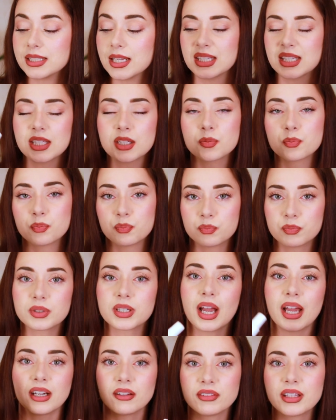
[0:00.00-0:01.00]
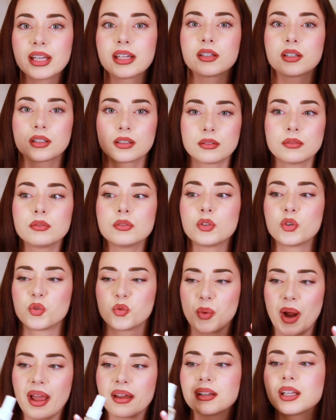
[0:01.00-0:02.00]
This is kind of like
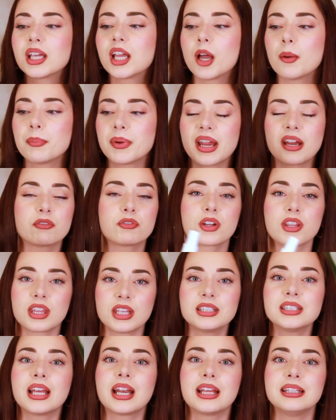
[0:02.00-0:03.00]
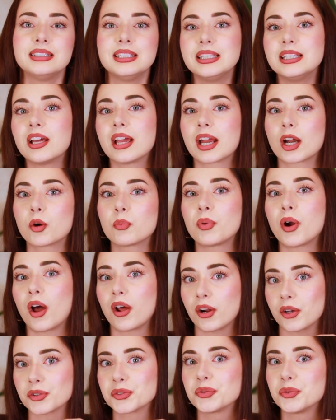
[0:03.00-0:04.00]
rounding up everything that I need a hair
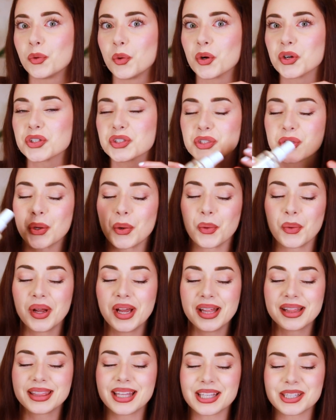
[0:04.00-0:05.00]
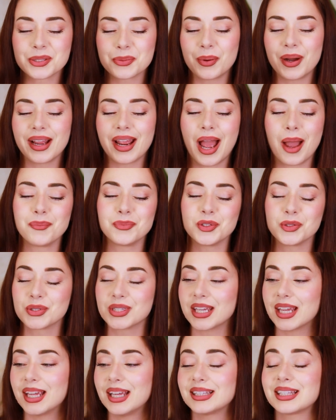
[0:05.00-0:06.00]
product for. So that's why I'm
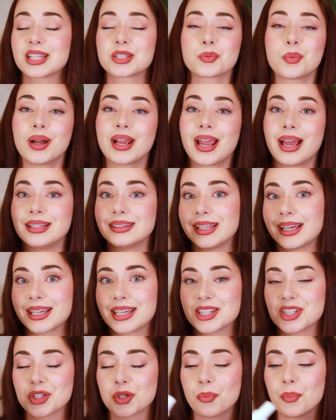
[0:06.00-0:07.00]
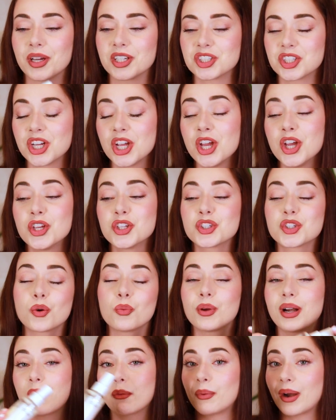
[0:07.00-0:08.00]
using it and that's why I like it so much. So
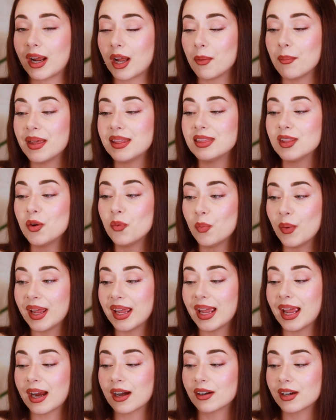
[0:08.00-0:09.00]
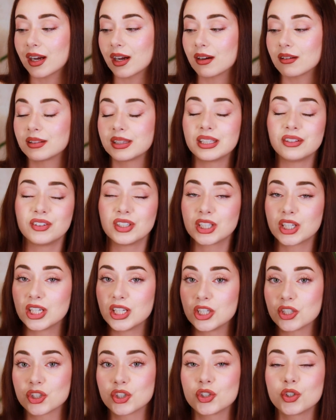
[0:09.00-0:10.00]
would I recommend the OUAI Hair Care Leave-In
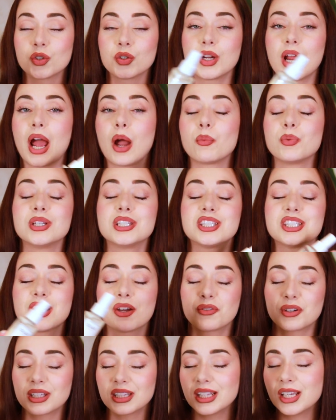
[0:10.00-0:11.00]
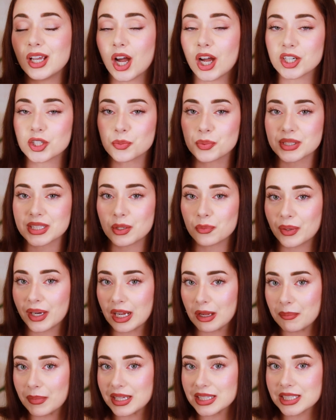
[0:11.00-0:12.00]
Conditioner? I would definitely 100%
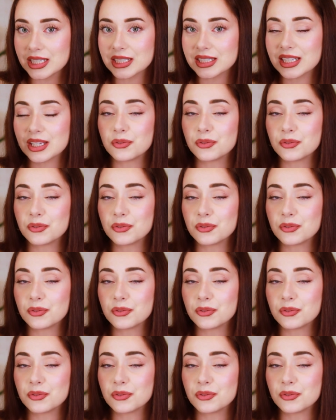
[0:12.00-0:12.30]
recommend it.